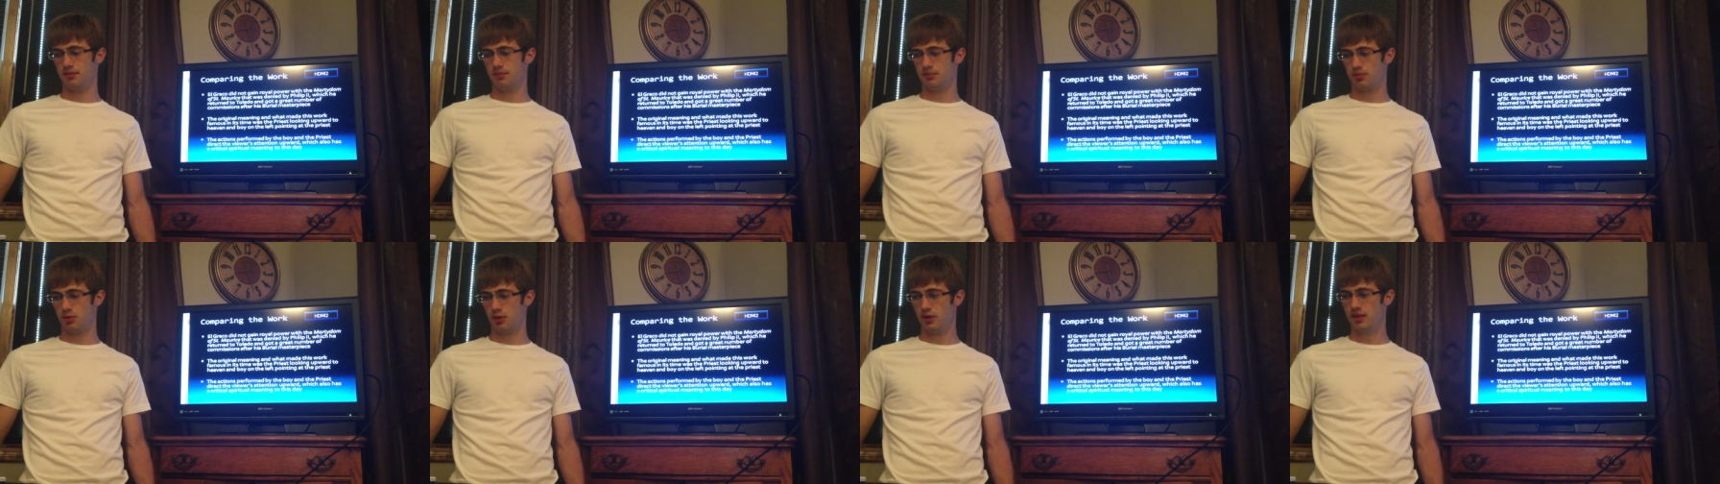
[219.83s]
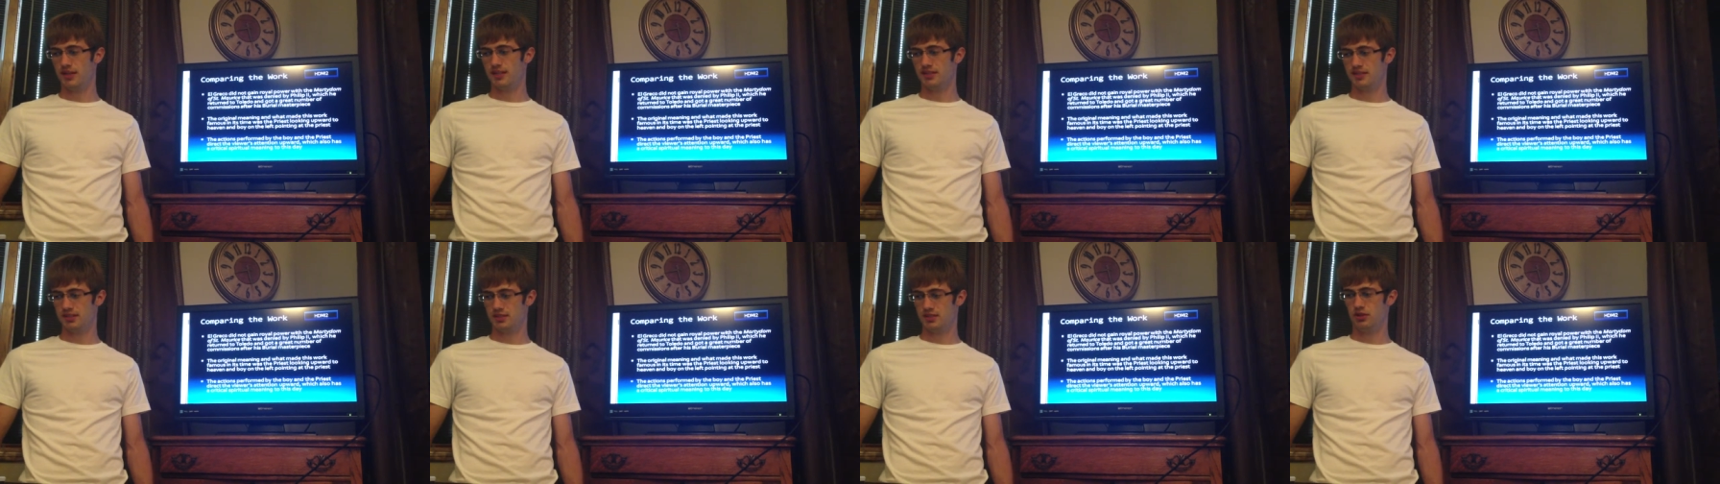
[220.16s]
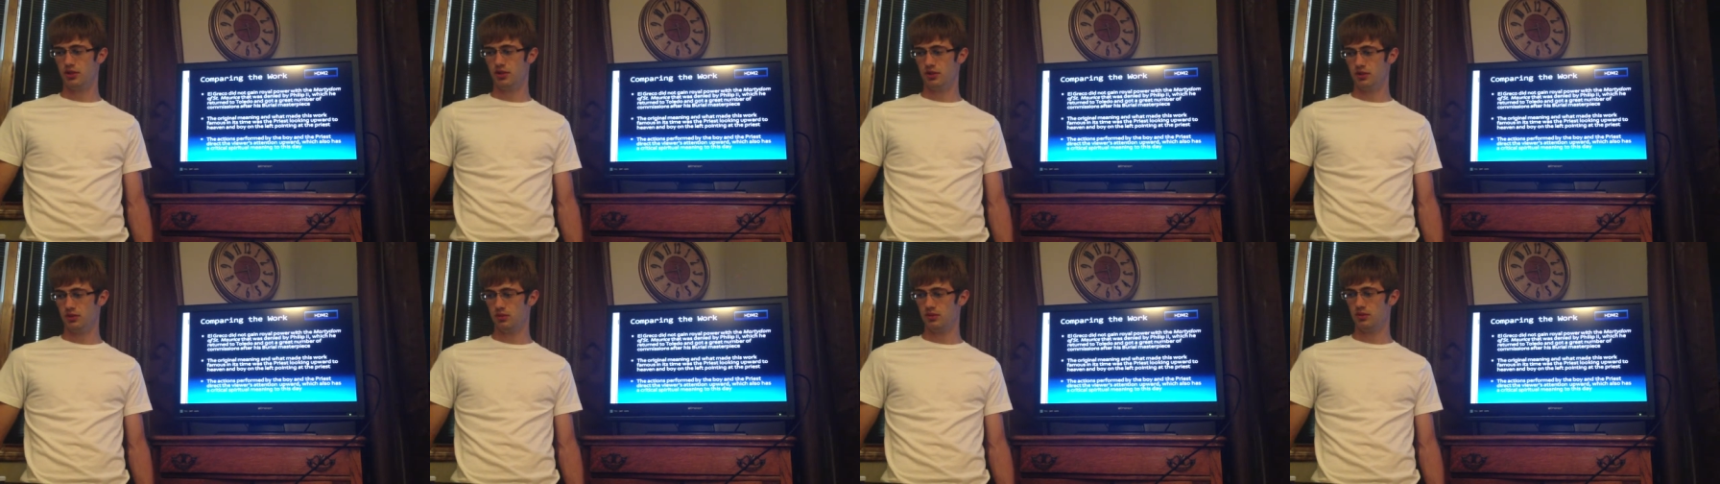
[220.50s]
priest
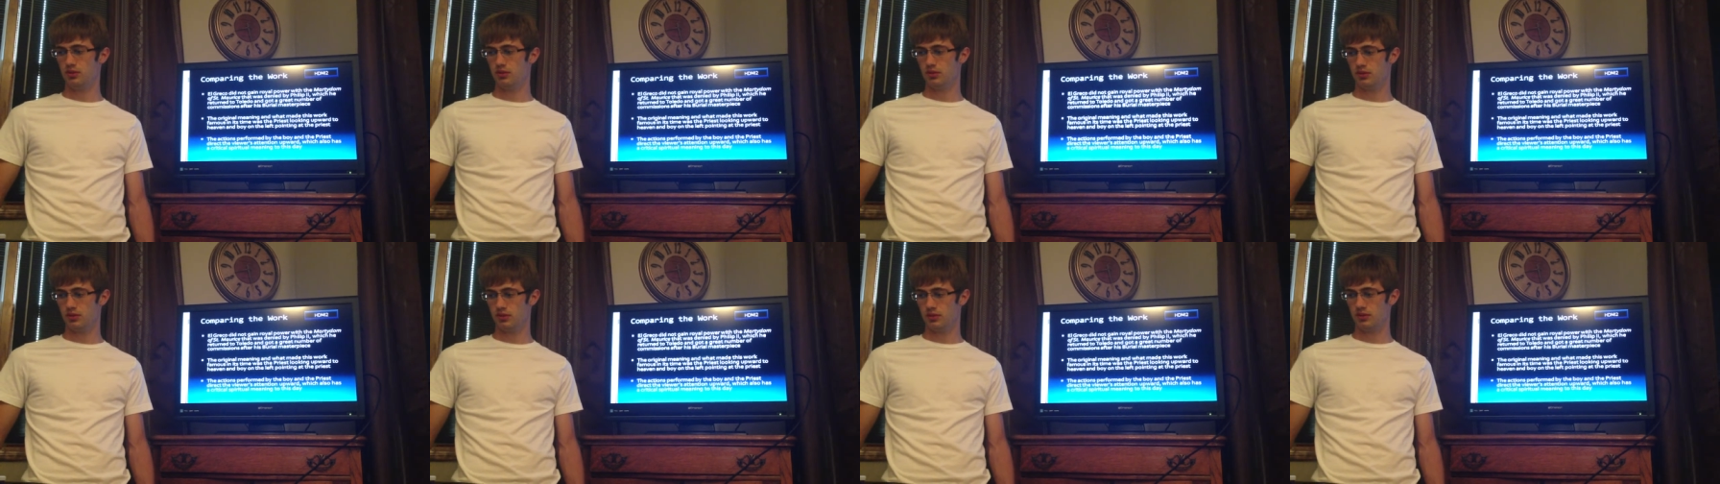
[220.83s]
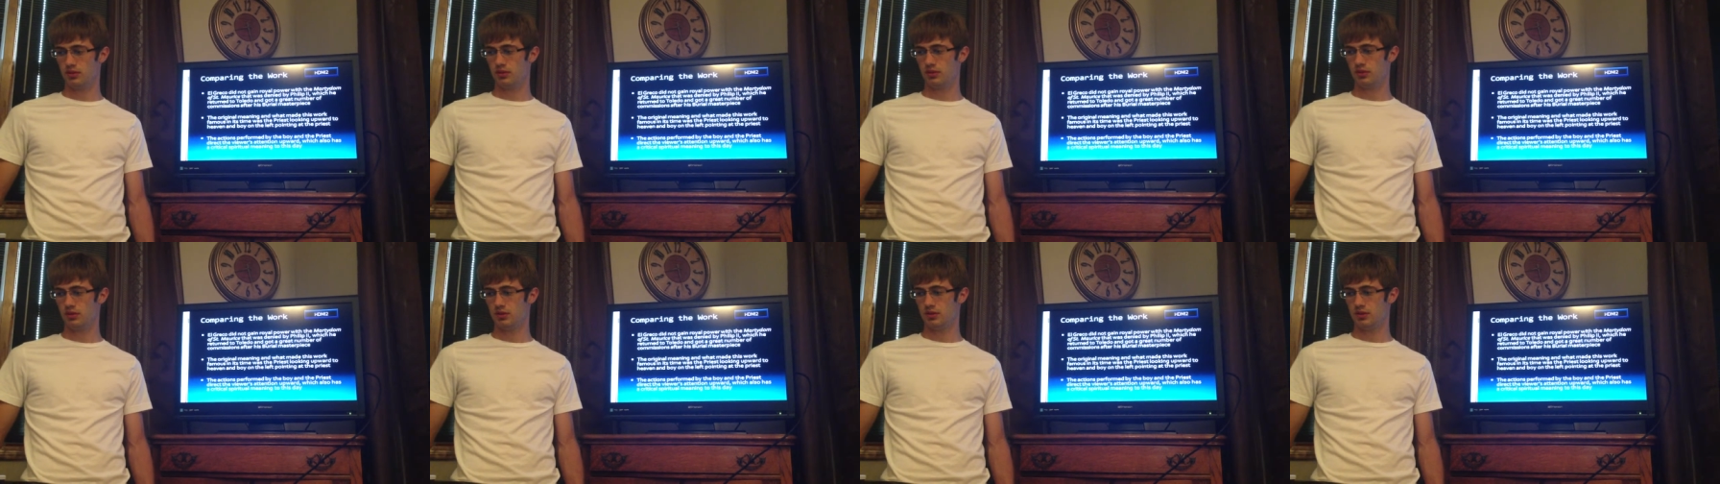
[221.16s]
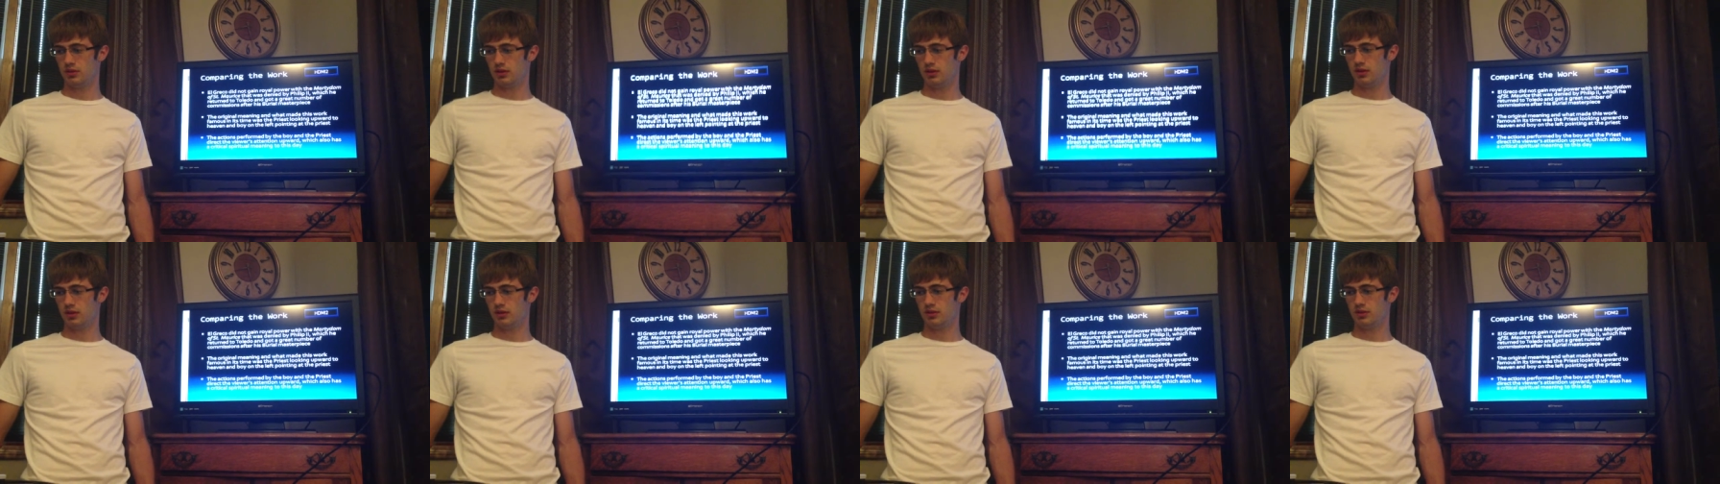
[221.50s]
do
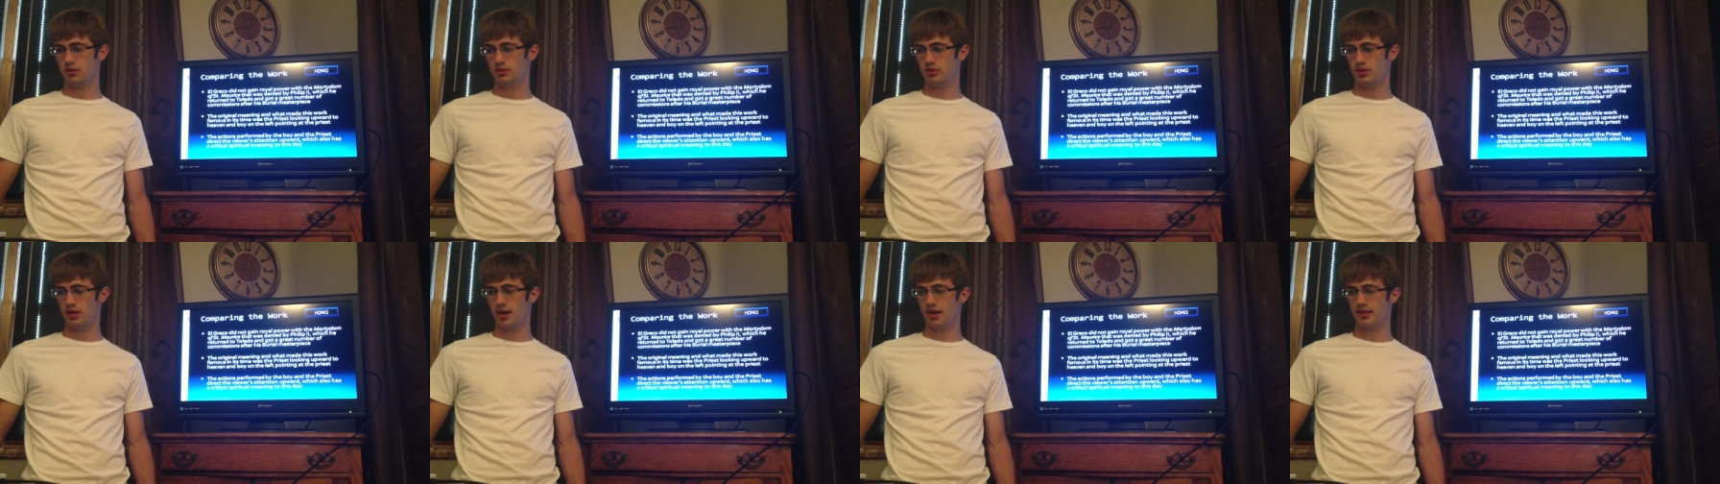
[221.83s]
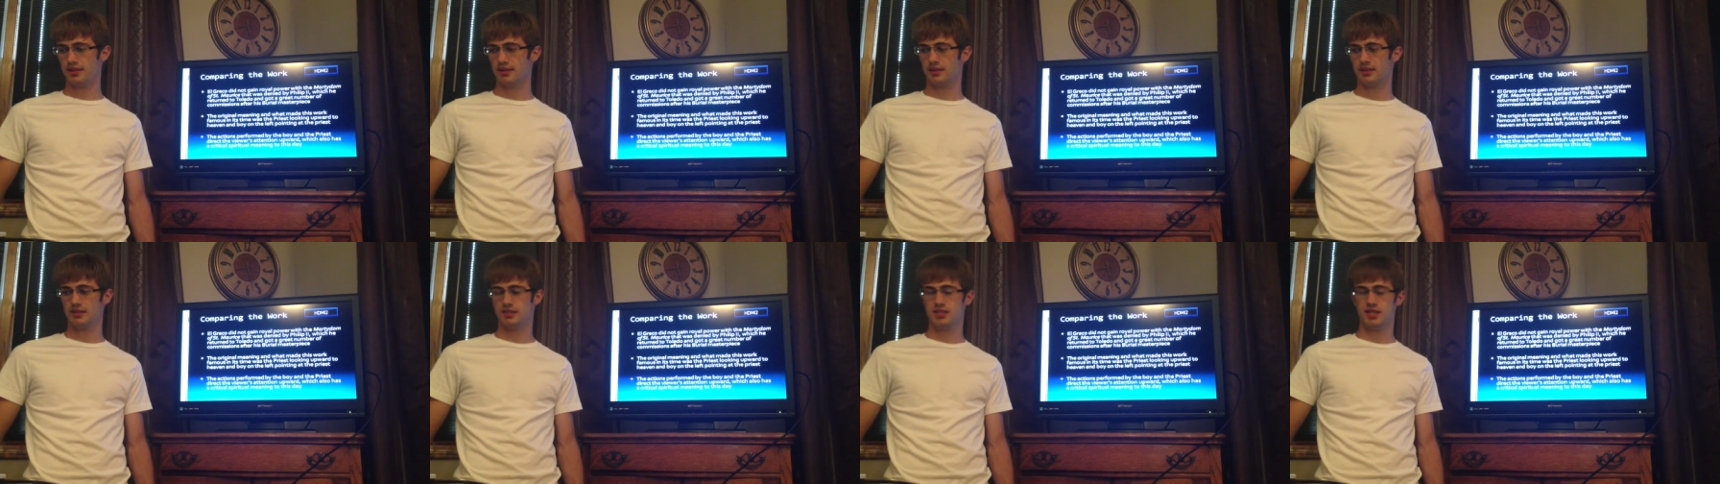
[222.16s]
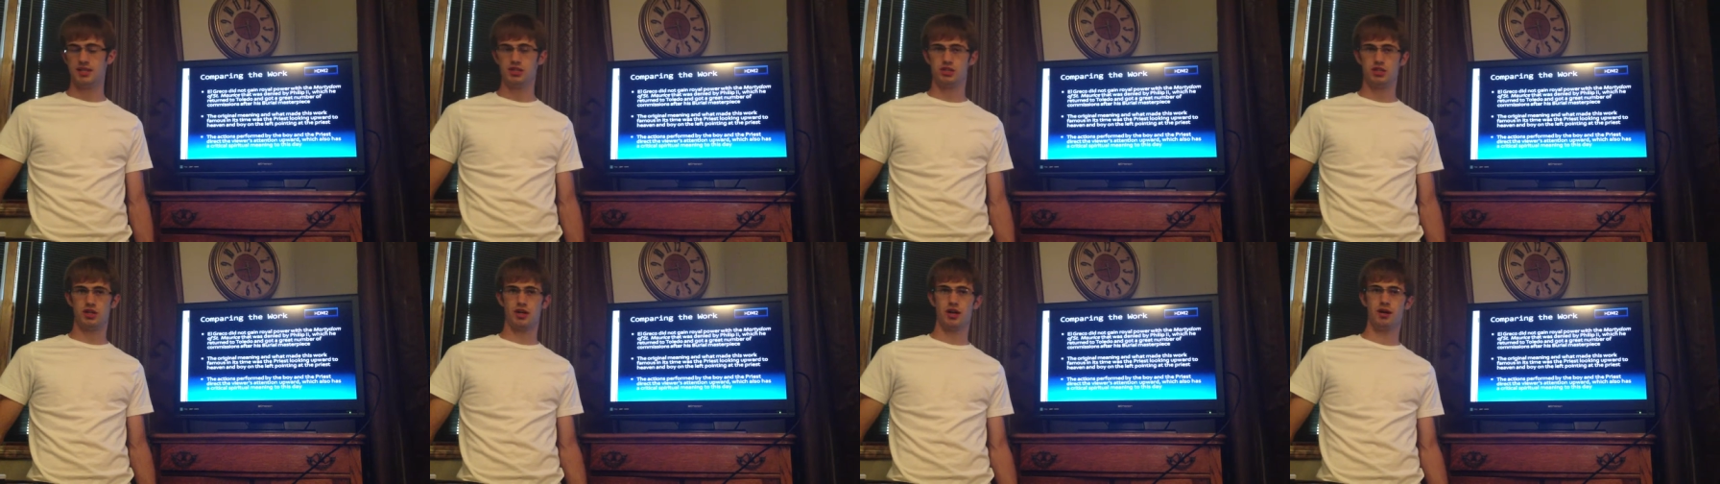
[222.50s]
direct the
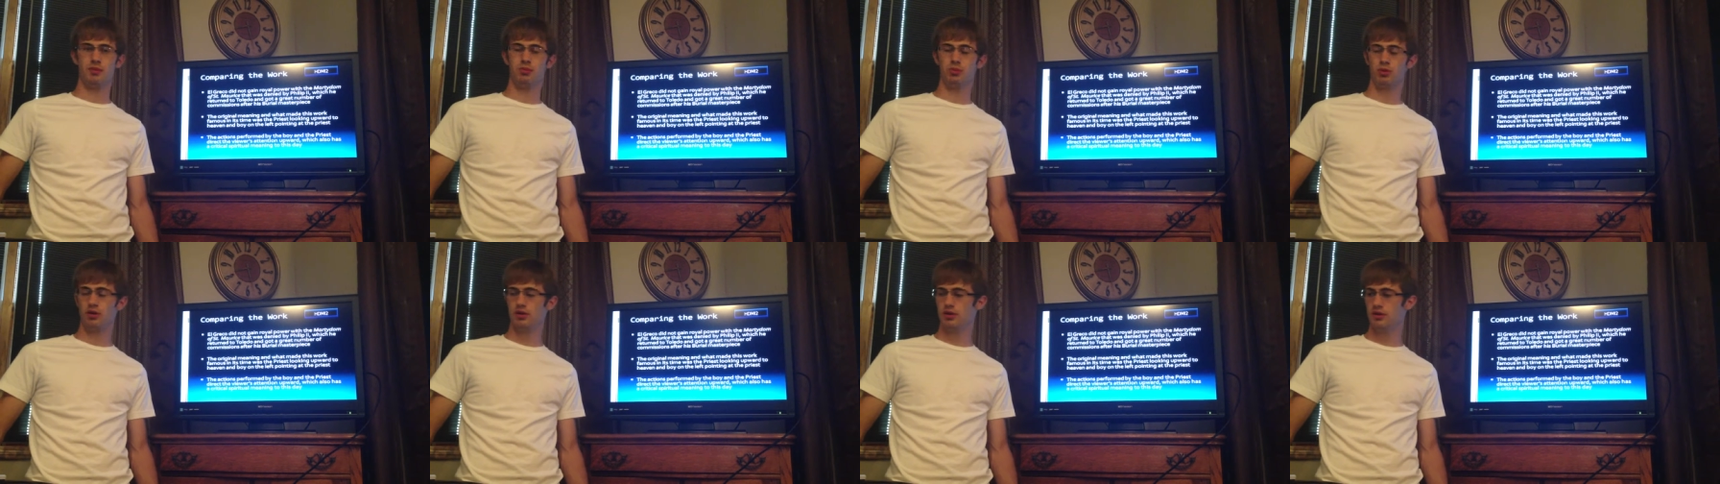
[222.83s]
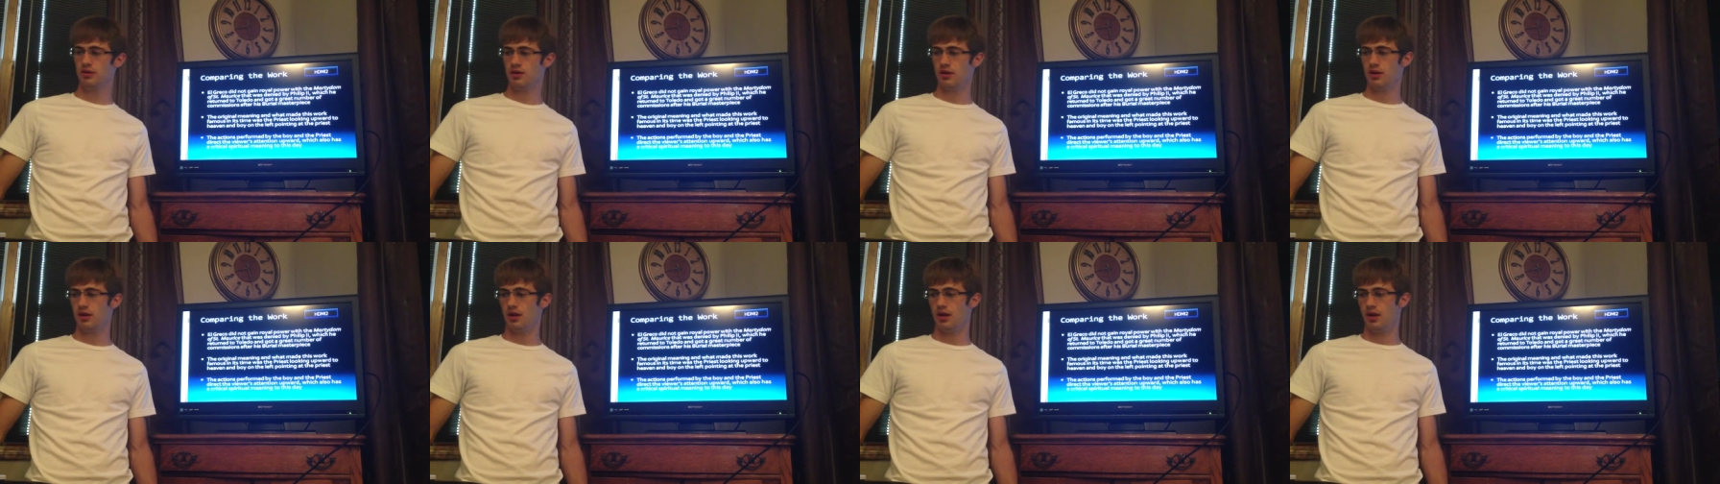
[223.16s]
attention upward.